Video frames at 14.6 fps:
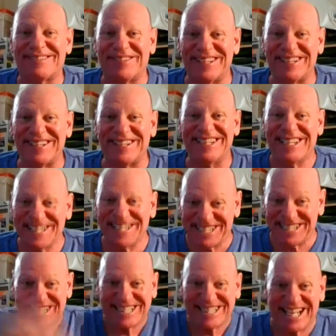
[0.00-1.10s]
right? You
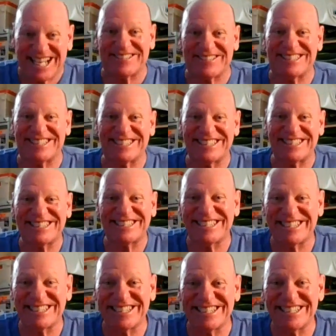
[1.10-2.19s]
sit down
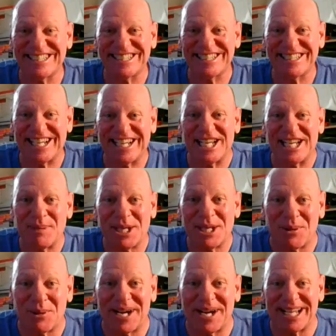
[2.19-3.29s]
and you be
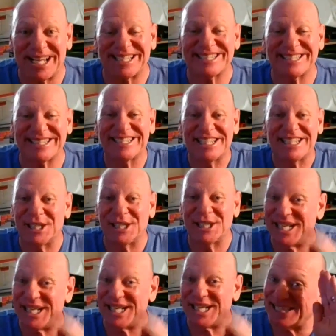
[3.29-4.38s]
quiet. You
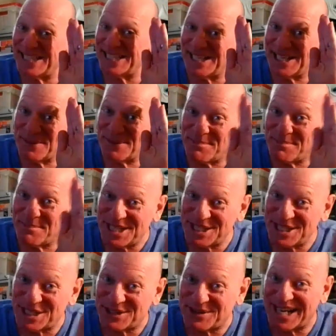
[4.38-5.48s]
let the
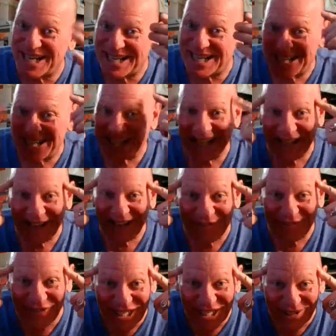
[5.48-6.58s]
magistrate
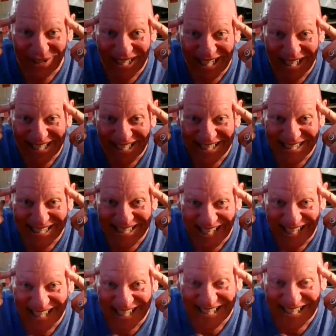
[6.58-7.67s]
figure it out in his
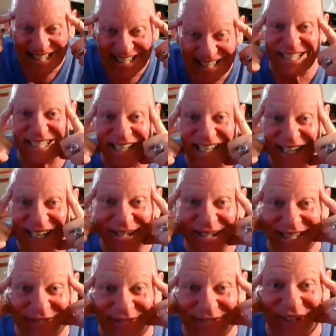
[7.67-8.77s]
head, because if
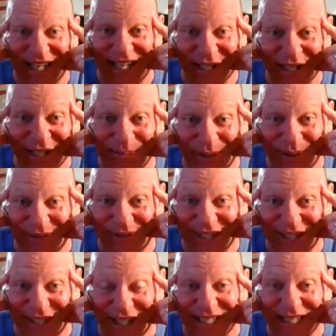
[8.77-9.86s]
he knows the bills of
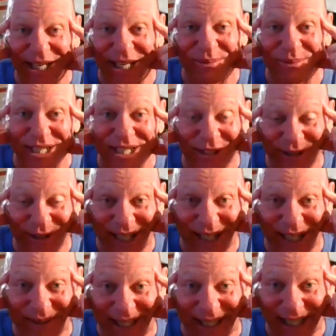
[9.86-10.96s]
exchange, he would know straight
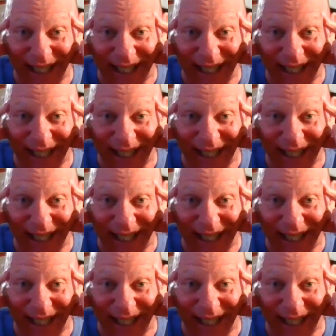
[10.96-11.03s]
away,